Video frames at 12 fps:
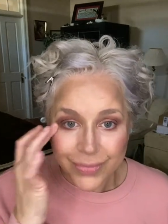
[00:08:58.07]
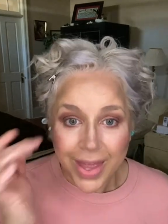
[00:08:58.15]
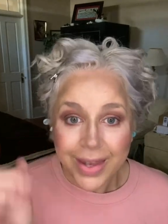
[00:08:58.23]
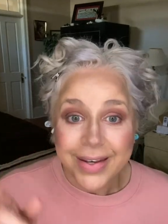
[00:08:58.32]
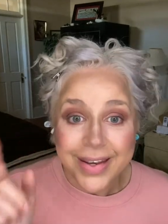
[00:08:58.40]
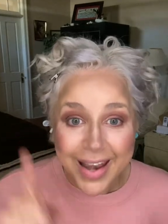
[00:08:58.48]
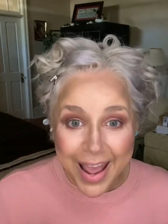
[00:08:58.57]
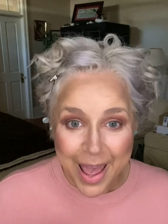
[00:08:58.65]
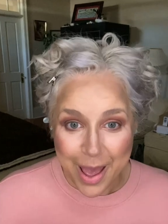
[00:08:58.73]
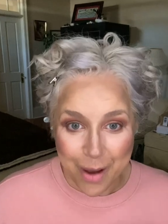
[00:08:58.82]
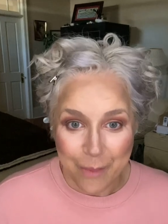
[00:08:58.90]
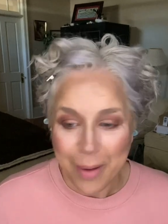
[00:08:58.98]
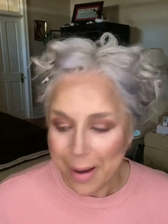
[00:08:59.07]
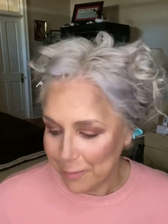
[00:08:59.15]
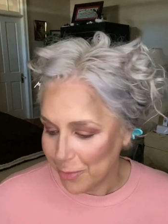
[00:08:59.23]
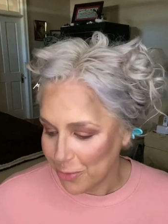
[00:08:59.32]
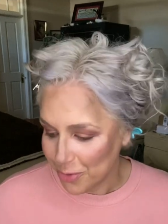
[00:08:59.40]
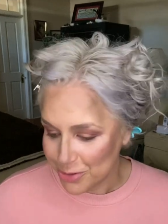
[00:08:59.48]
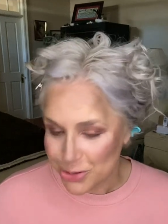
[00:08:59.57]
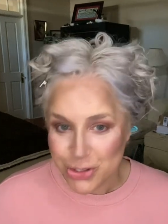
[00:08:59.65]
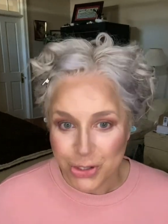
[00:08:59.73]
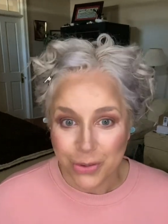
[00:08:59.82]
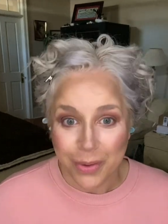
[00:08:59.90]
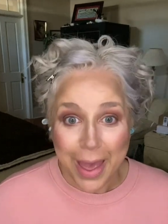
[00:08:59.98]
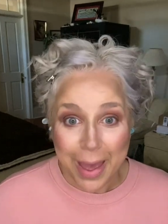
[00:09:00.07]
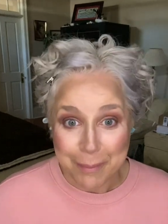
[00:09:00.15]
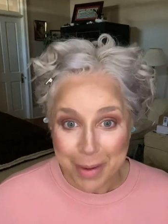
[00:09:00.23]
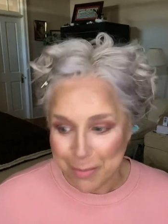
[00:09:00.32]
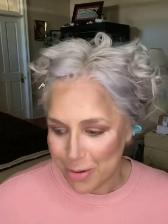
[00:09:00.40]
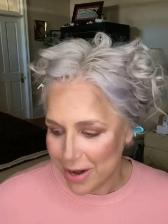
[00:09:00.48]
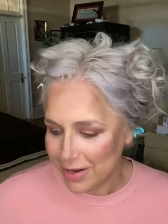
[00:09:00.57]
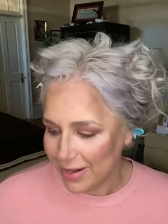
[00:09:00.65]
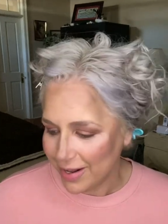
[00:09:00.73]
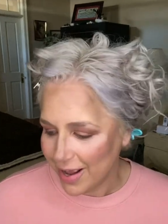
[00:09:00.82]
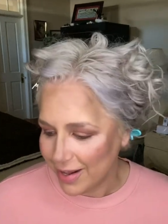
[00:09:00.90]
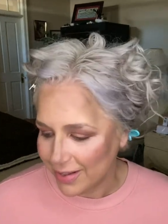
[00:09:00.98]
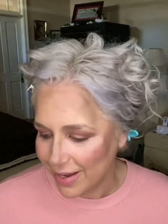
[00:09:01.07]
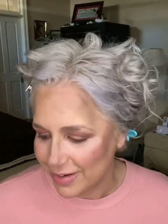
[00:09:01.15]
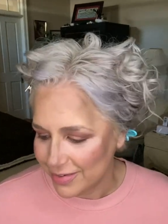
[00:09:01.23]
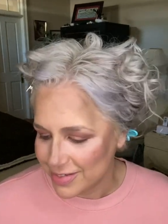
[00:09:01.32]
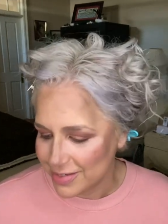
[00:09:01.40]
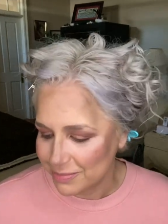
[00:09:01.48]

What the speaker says: Now I'm going to add my brightening highlight.